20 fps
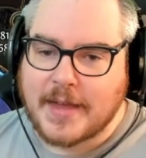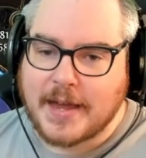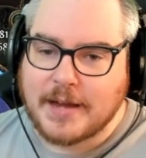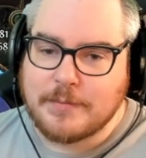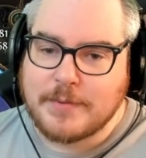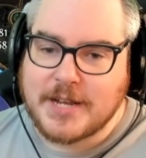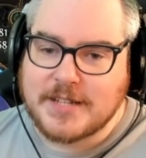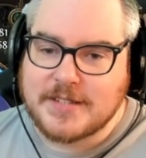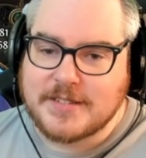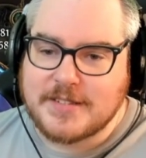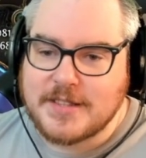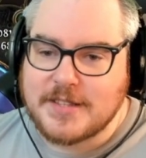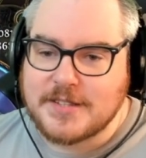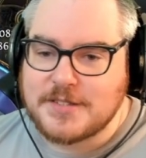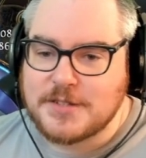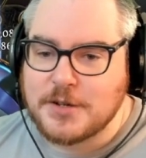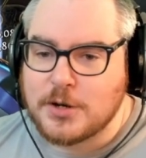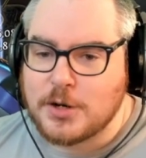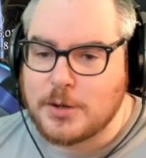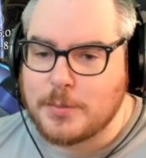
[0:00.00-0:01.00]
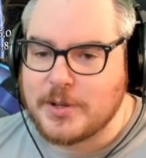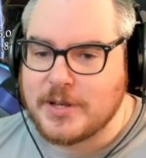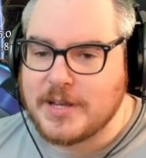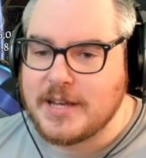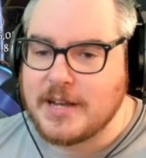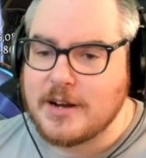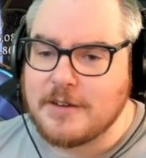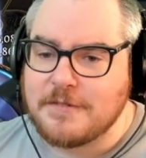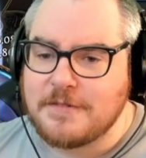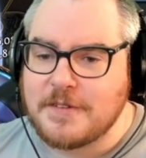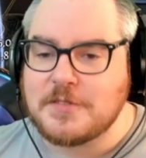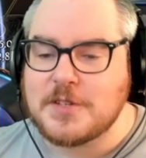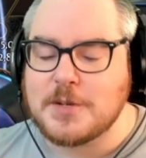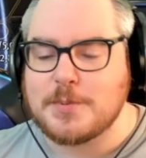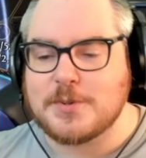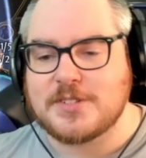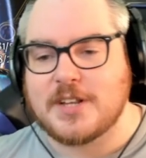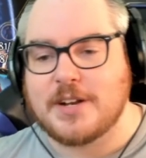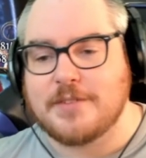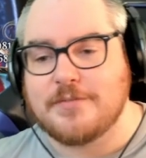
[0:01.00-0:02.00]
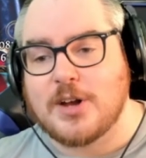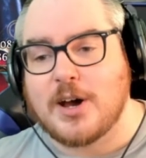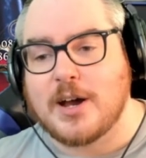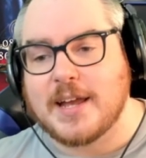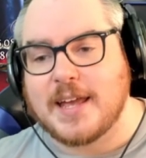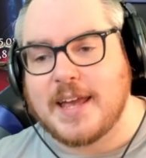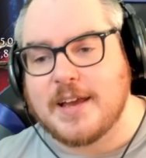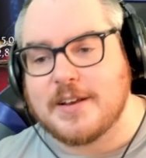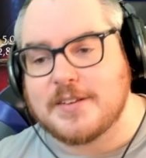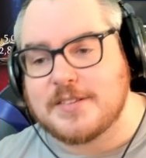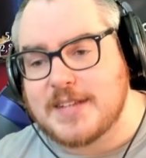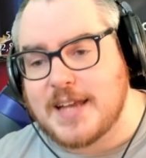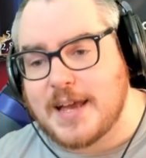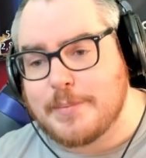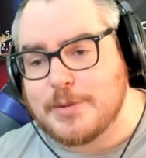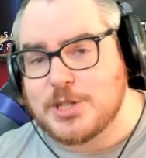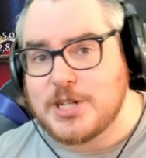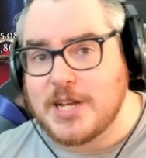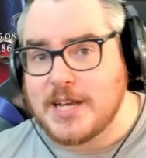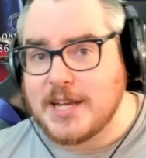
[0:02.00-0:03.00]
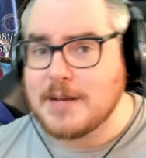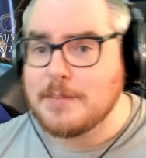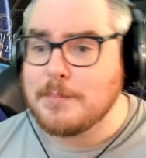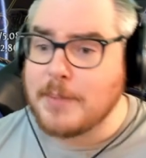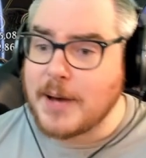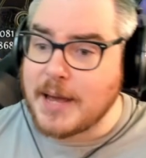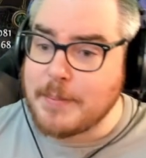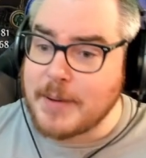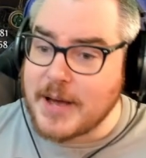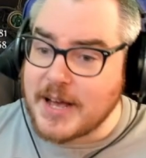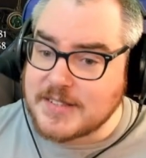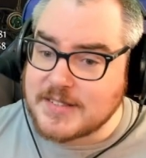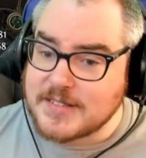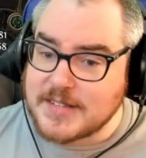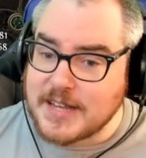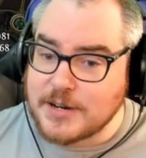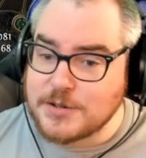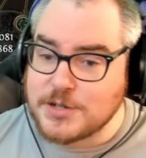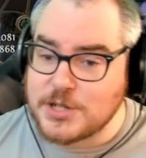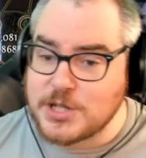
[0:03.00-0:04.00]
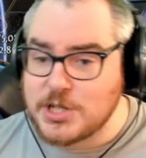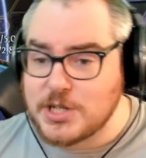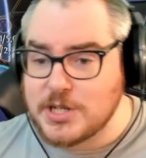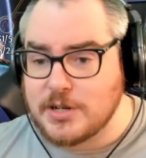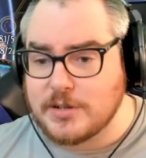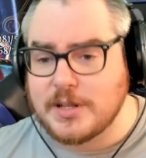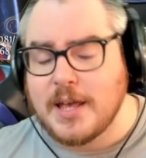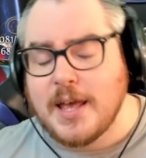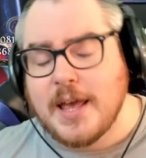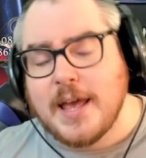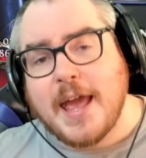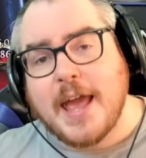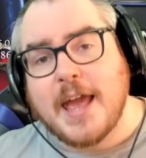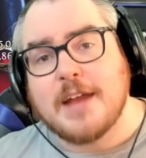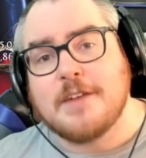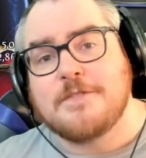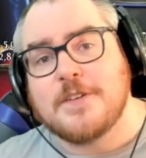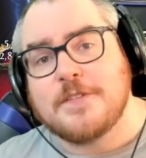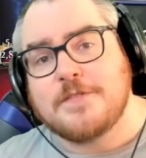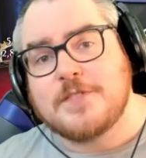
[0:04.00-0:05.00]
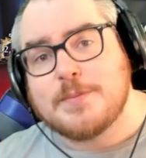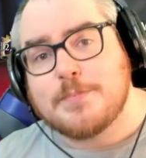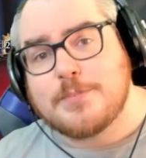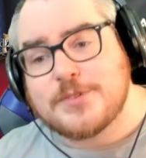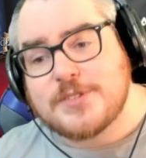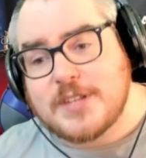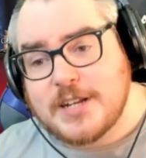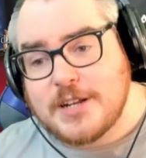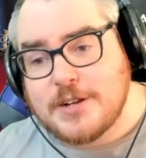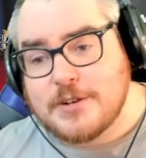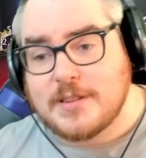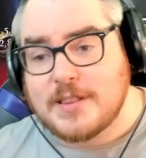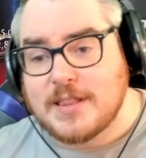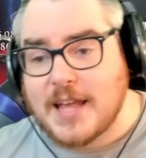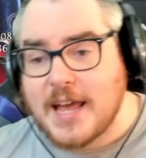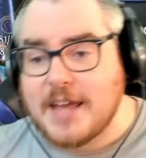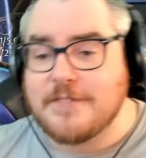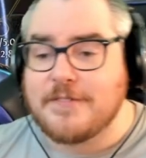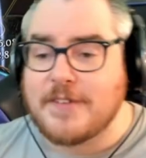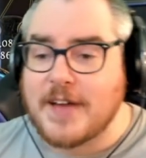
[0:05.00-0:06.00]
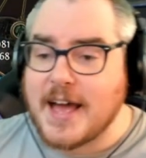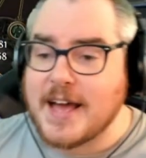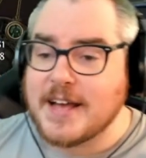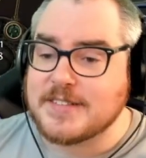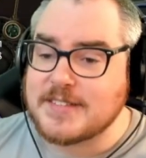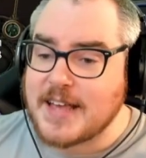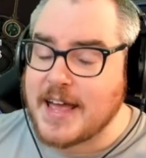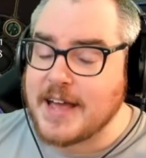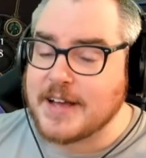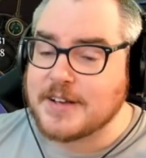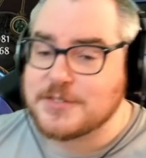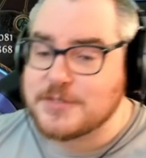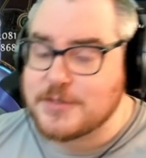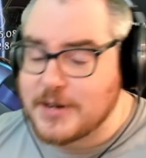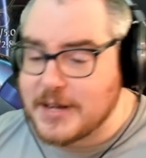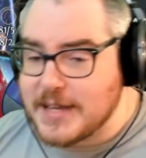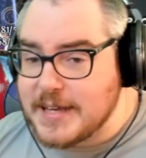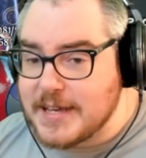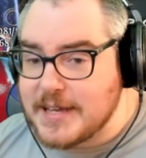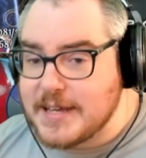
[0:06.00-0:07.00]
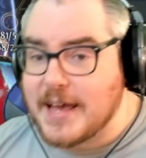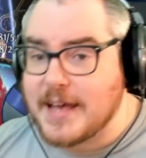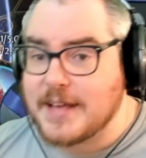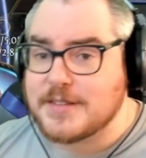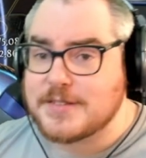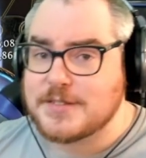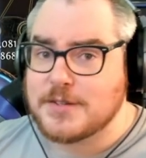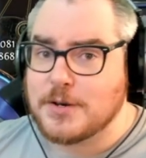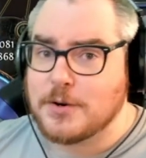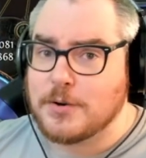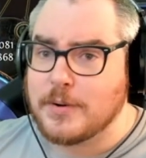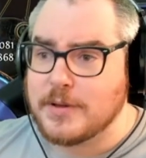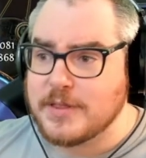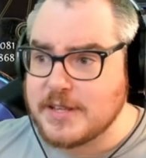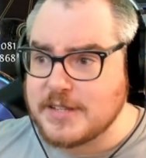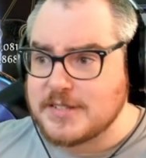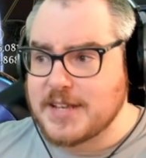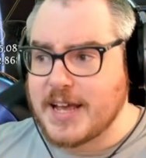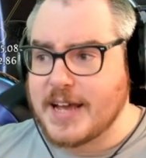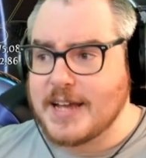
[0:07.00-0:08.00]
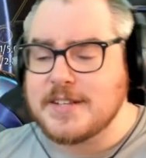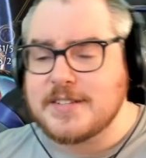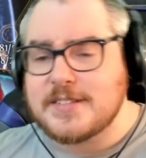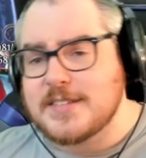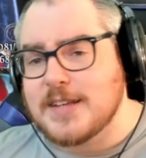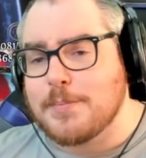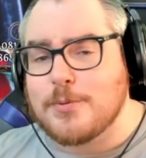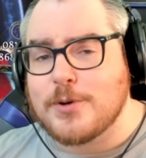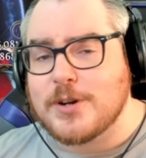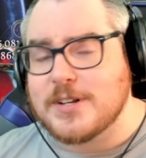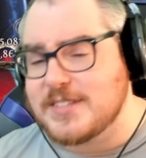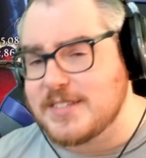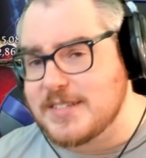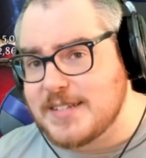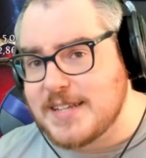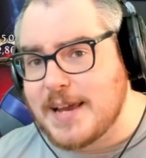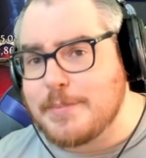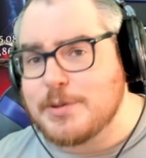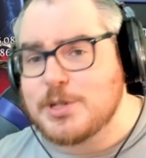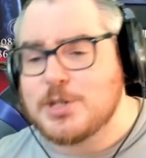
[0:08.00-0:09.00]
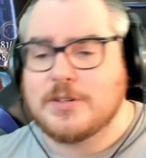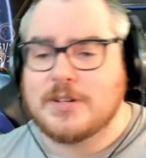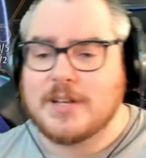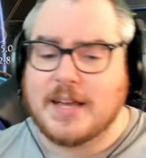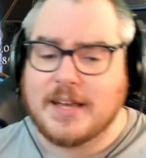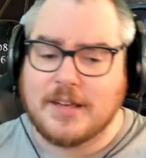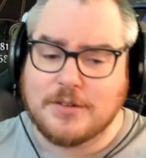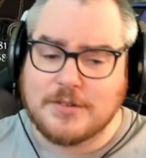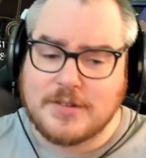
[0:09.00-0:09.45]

And we can see this notable here, 50% of non-chaos damage taken bypasses energy shield and 15% of your life as extra ES. So this kind of separates the damage you take.